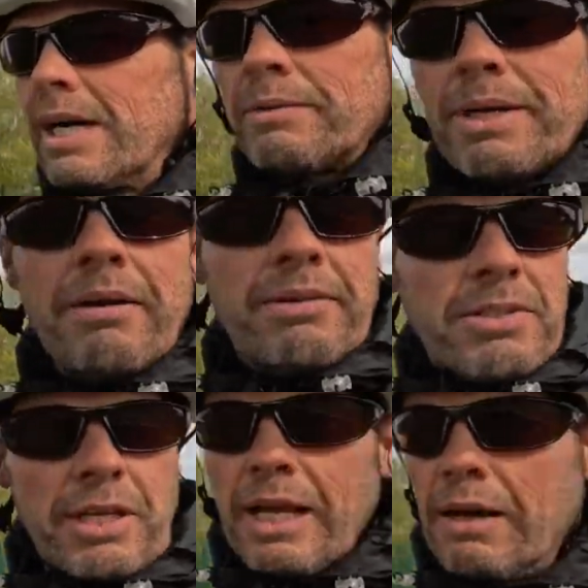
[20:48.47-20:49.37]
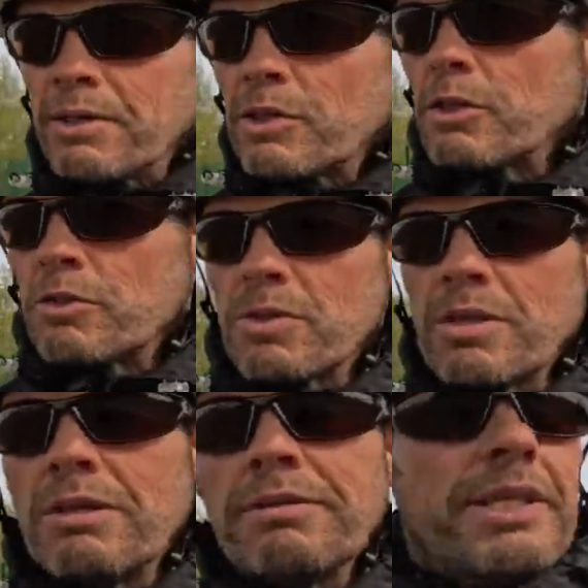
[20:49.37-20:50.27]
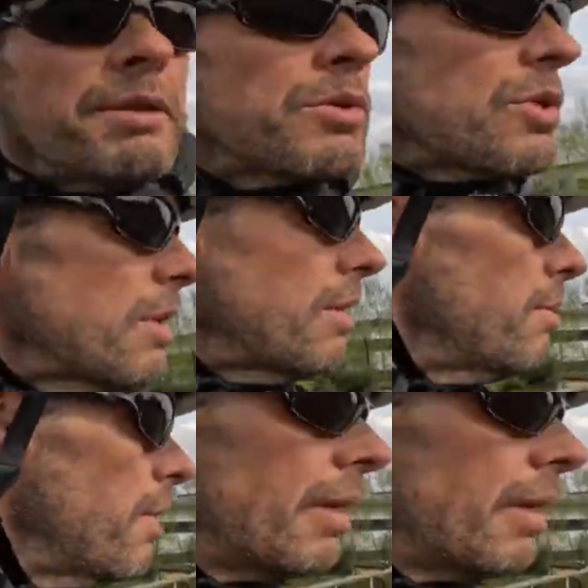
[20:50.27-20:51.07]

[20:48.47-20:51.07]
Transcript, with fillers: I went over and said hello, introduced myself, and he was, uh,